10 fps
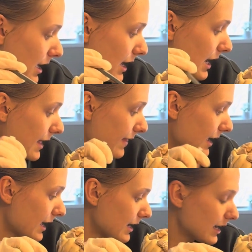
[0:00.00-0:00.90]
And
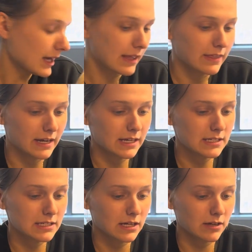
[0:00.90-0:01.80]
then the
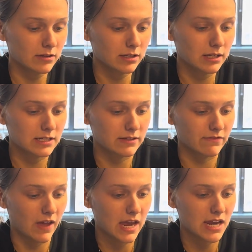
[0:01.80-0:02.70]
next thing is a
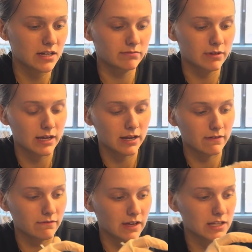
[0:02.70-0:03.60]
vein, and
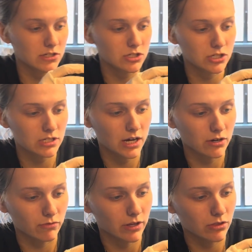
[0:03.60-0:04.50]
veins just kind
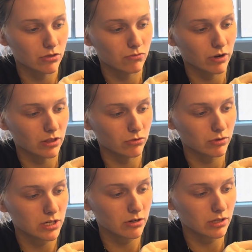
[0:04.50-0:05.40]
of run right through
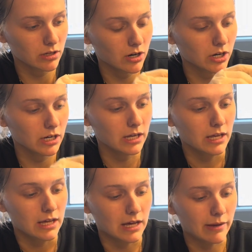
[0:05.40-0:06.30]
here in the heart.
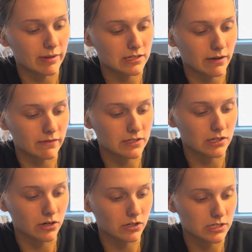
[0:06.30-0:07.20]
It's obviously
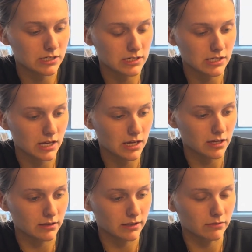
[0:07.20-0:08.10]
hard to
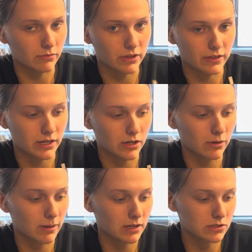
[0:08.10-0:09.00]
see within here
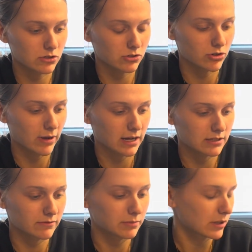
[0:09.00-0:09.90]
because there's no
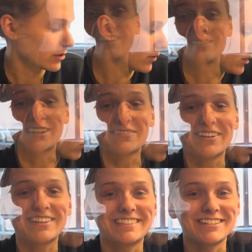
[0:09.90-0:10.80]
active blood. The thing I'll talk
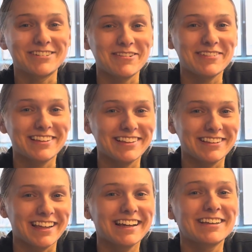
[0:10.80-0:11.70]
about is the
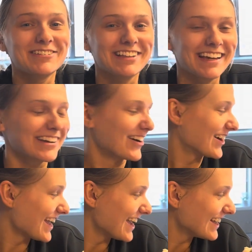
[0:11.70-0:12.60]
trabeculae
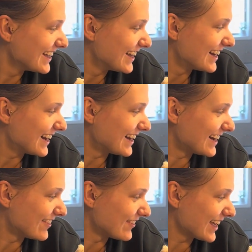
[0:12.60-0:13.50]
carneae,
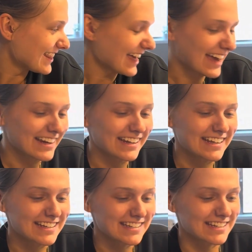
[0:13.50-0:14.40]
and that
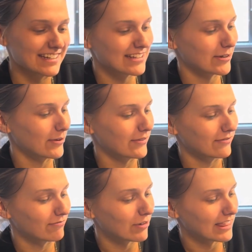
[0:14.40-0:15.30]
is, so
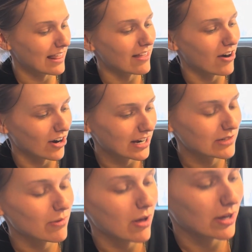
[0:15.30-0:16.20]
within the heart as
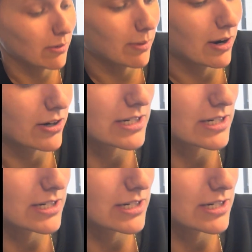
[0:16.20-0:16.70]
well, it'll be hard to